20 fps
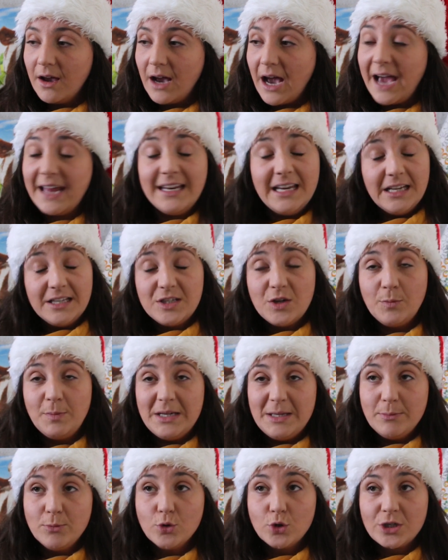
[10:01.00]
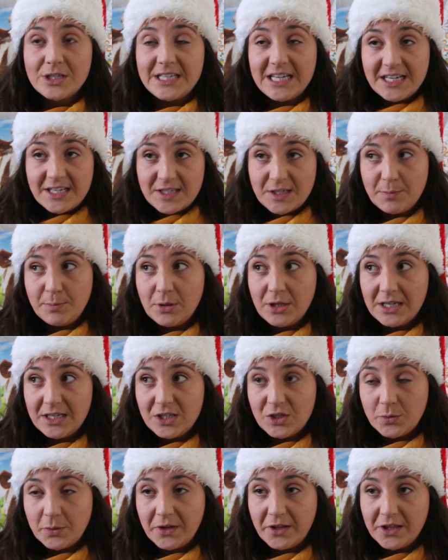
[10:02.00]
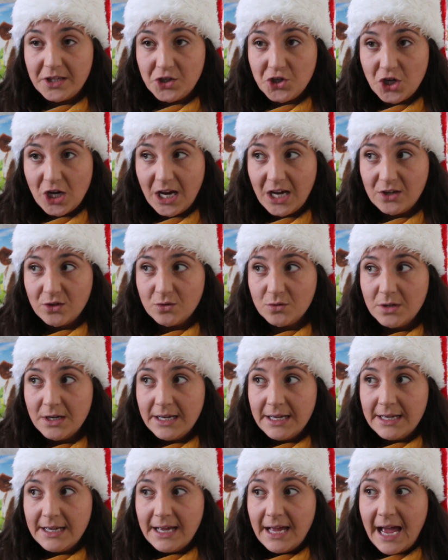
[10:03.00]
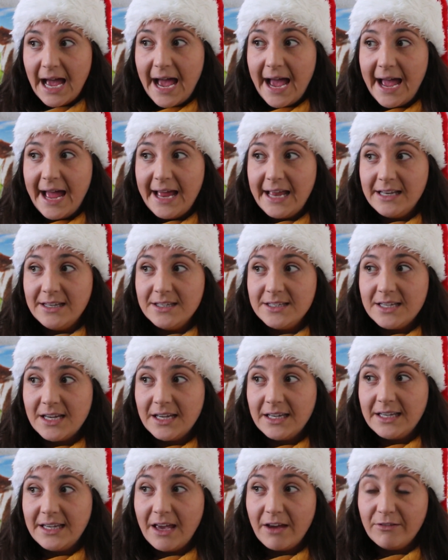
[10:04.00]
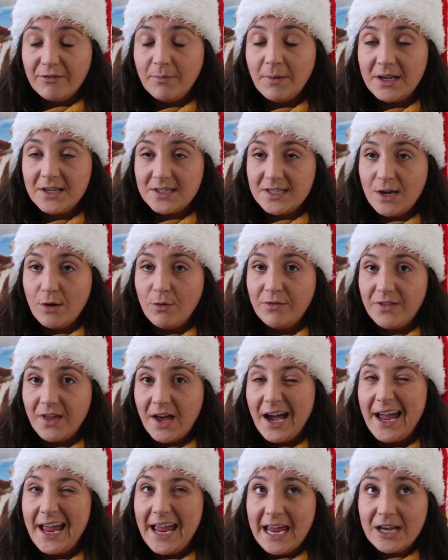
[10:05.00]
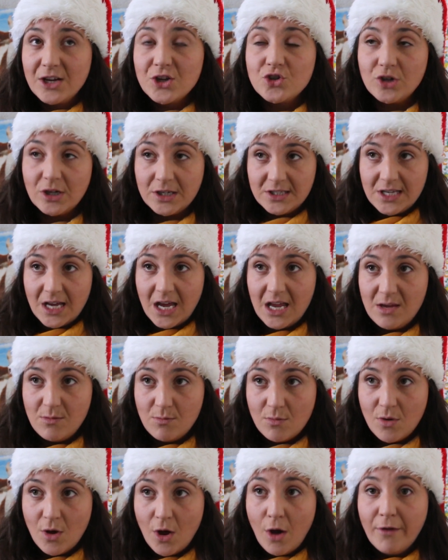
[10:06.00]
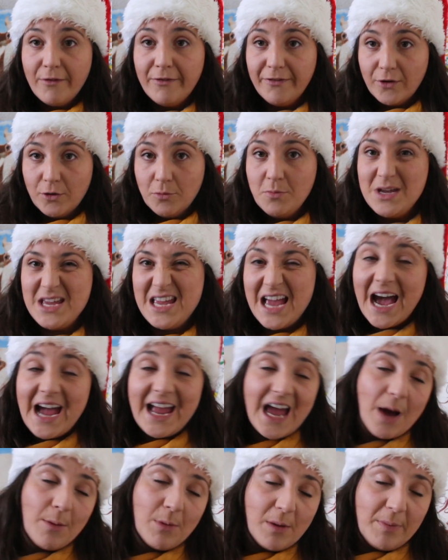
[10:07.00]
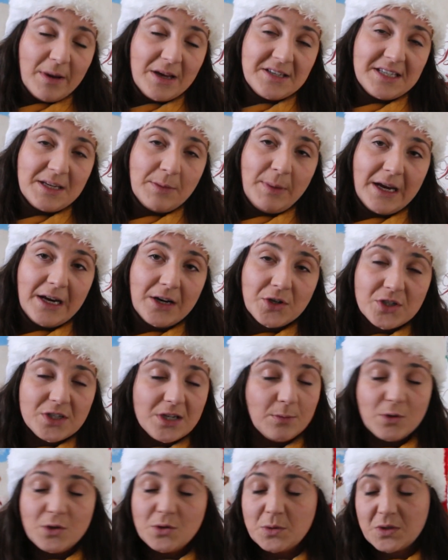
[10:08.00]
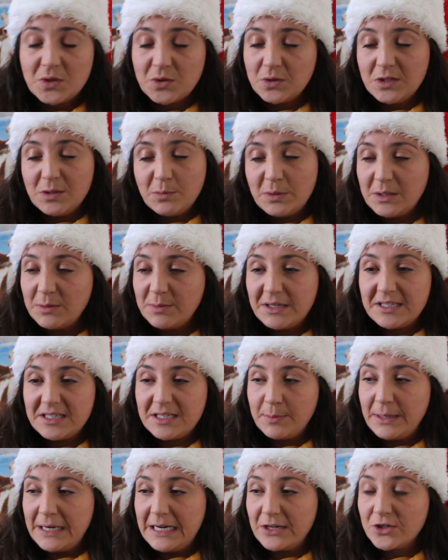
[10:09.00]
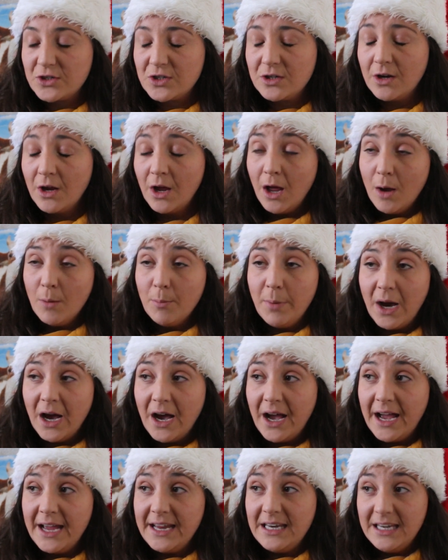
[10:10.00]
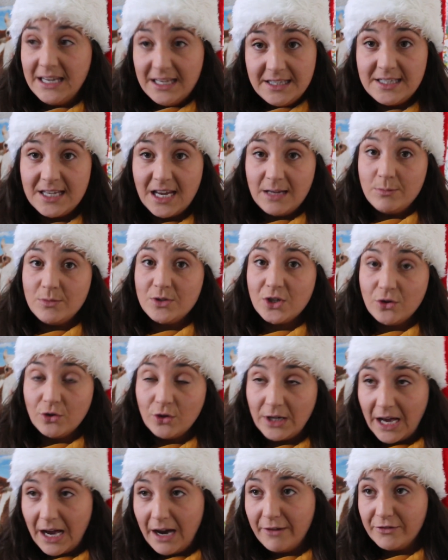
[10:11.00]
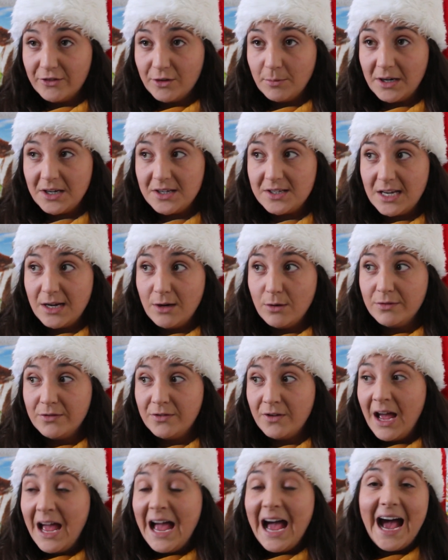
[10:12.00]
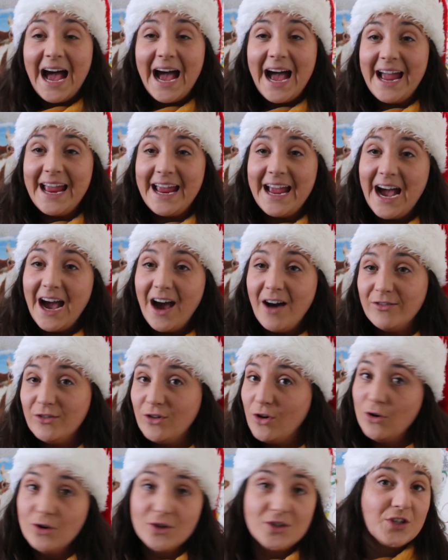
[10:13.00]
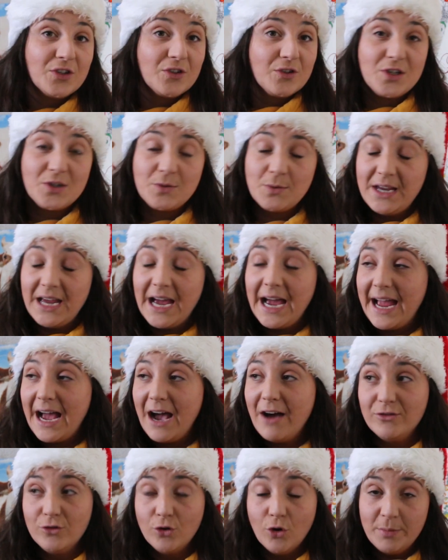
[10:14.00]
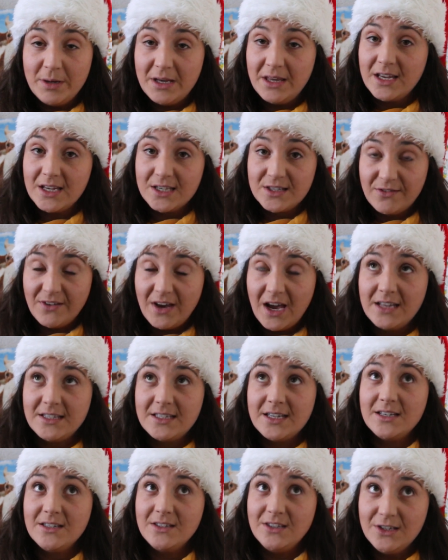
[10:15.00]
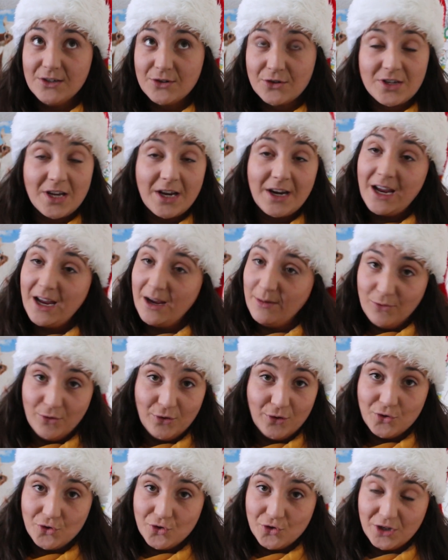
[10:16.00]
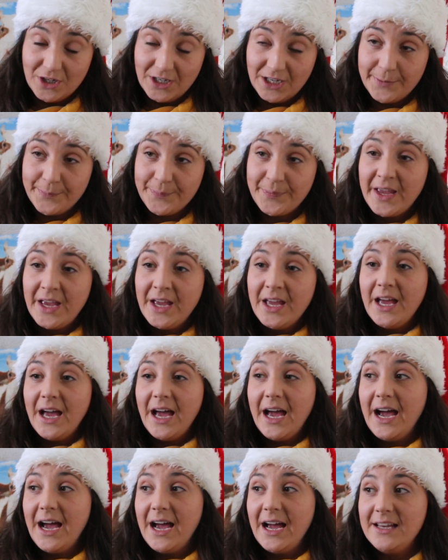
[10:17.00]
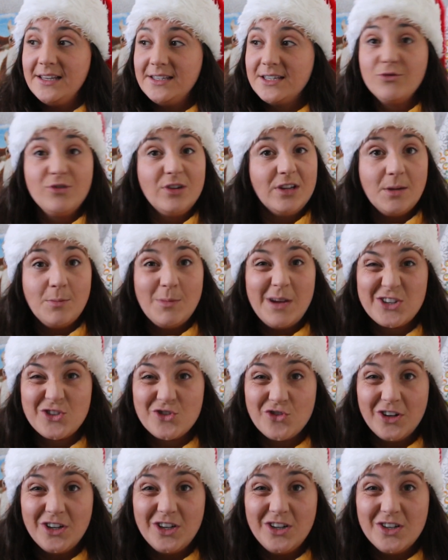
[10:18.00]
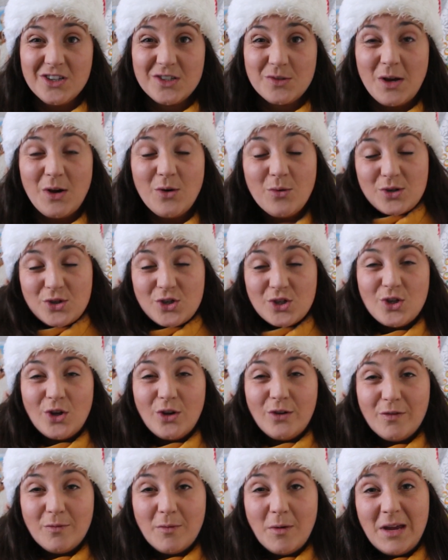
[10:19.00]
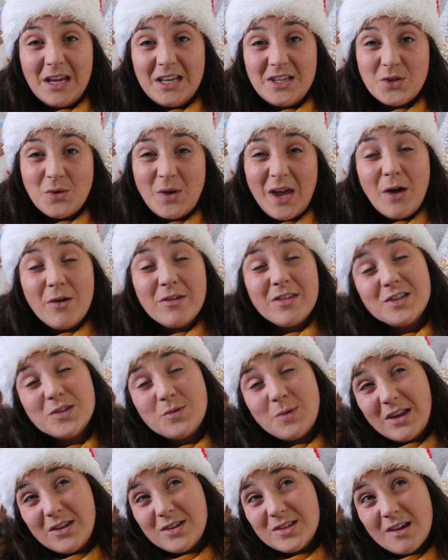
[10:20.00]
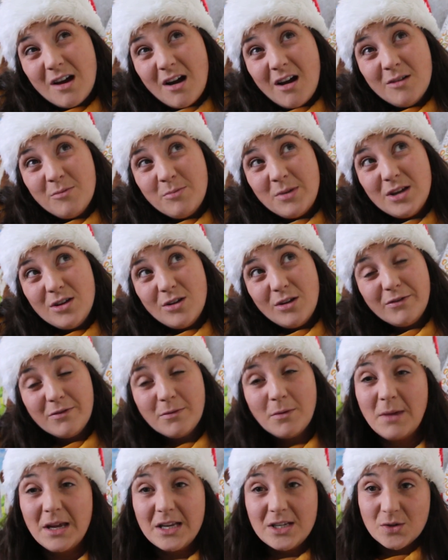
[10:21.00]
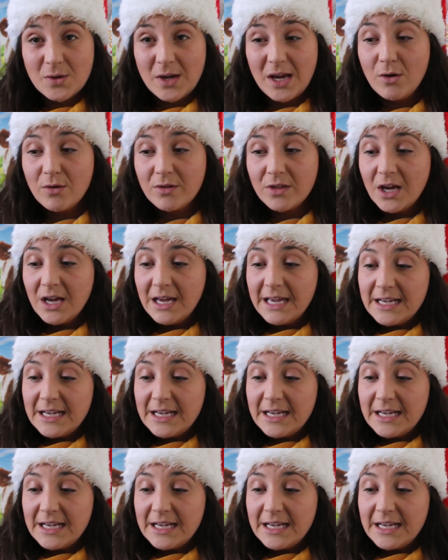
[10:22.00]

I need to be more disciplined with the channel and give myself that extra time for me. I am a busy person, I'm always going to be a busy person, but I need time to look after myself. I have got to lose weight. I have not been this fat in years and I am not enjoying it. And I really miss running as well, which is good for my mental health as well as art being good for my mental health.